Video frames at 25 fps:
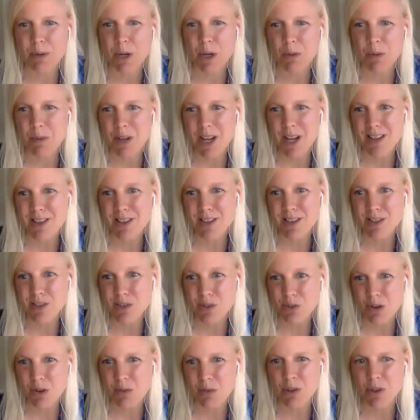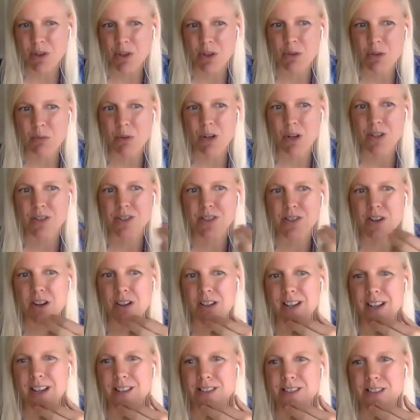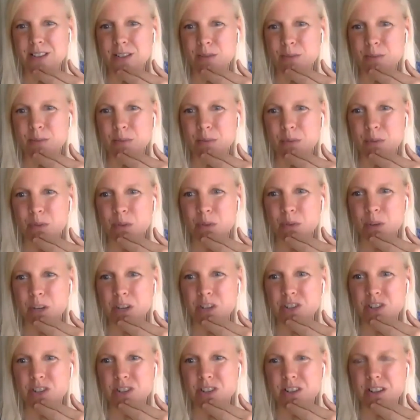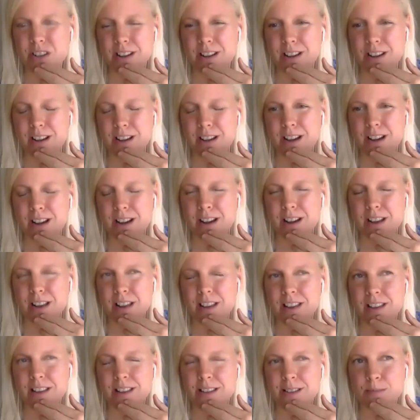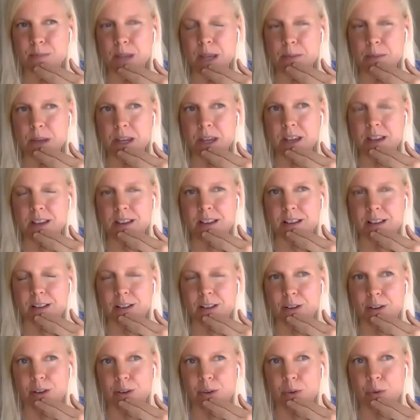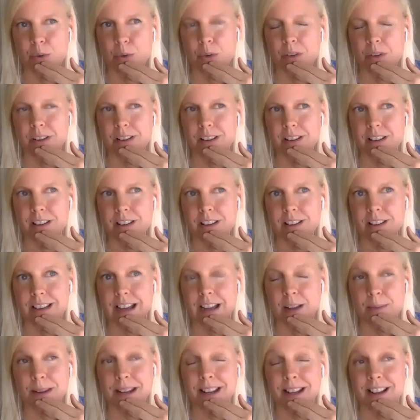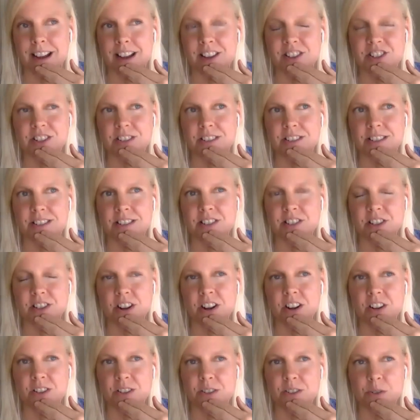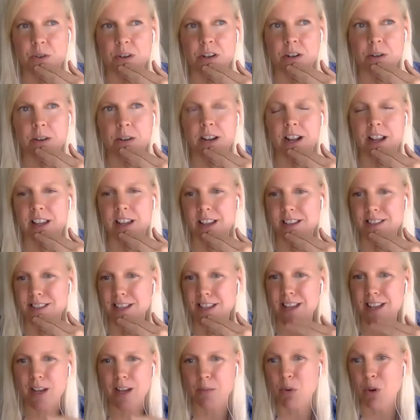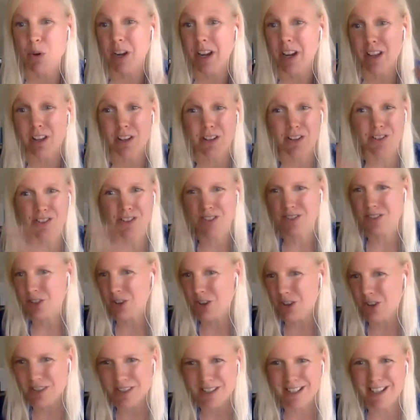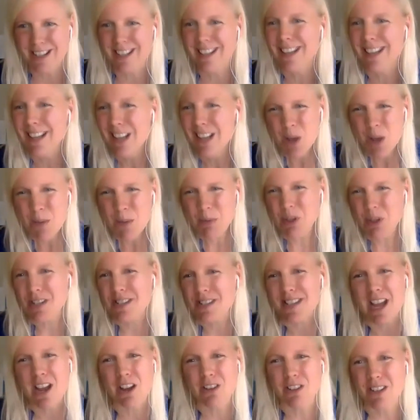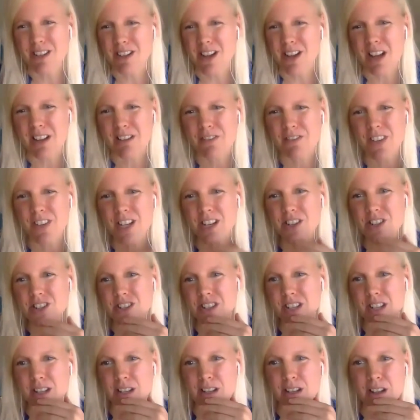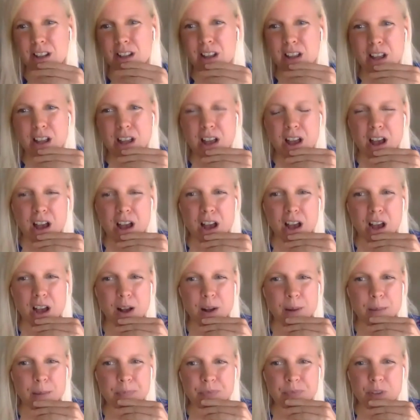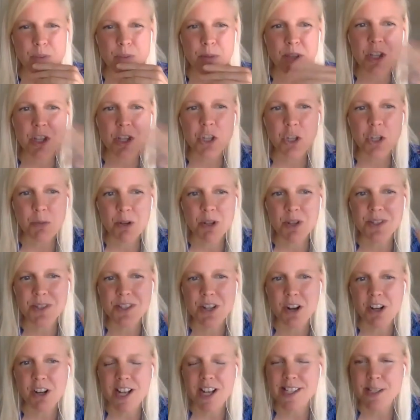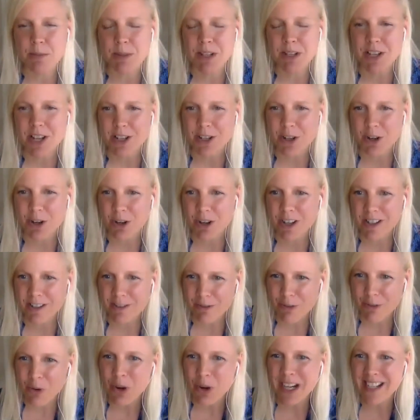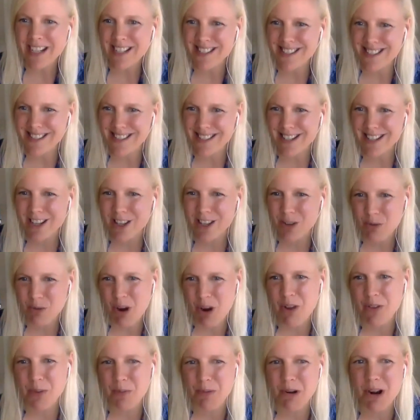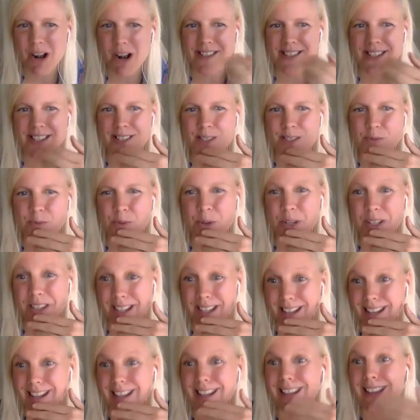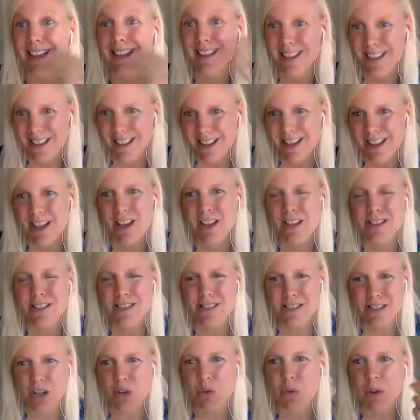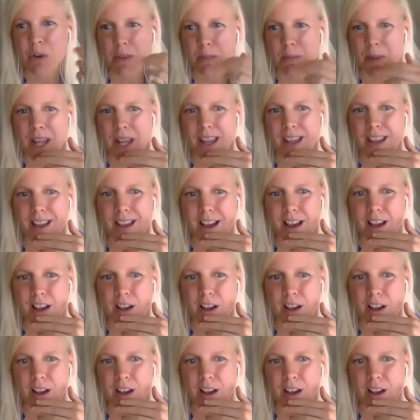permeate the story with humor and sarcasm, which is maybe, I mean, gosh, it's such a hard story to read. I guess at any point I could have just turned it, put it down and not finished it. But the humor and the sarcasm and your kind of voice throughout the process really stuck with me.